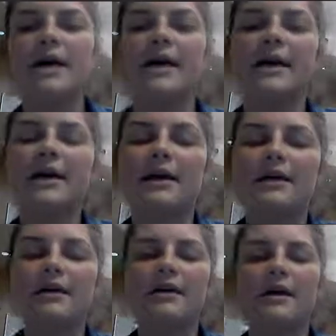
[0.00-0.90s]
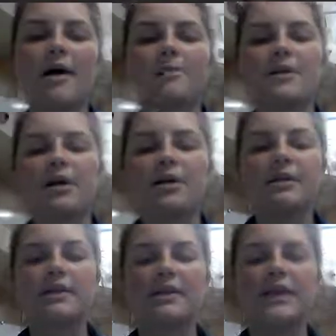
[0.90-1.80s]
It helps
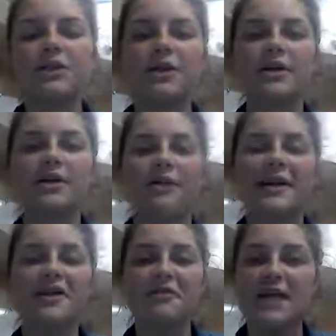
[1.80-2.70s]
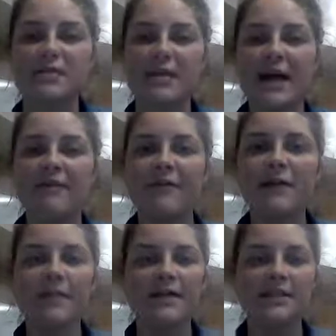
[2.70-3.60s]
the teacher redirect behavior
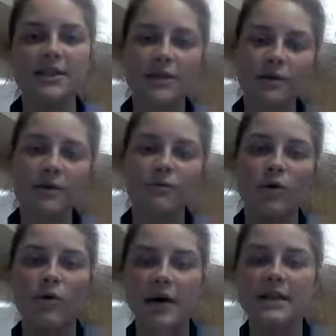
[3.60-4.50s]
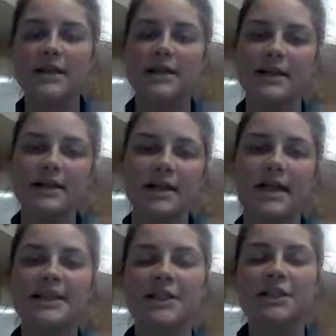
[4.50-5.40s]
because the student will want to listen to
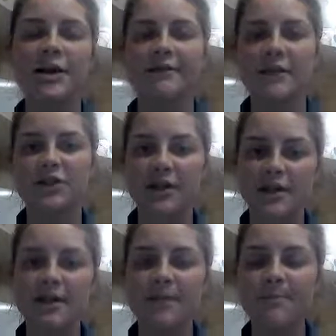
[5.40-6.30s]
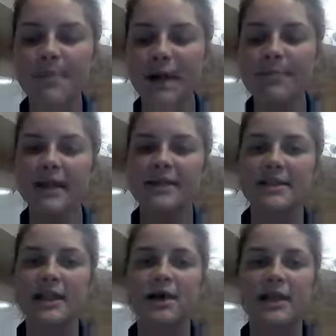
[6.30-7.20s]
that teacher if they trust them, because
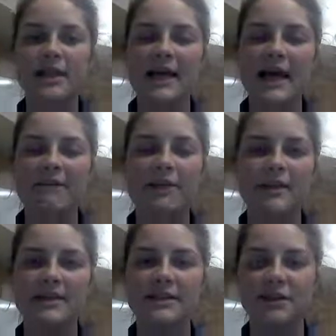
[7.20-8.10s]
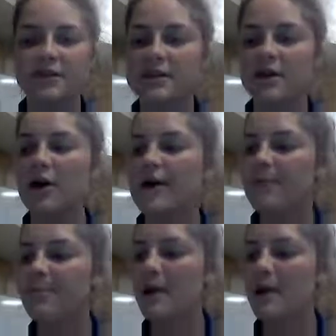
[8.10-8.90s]
they know that they have their best interest in heart.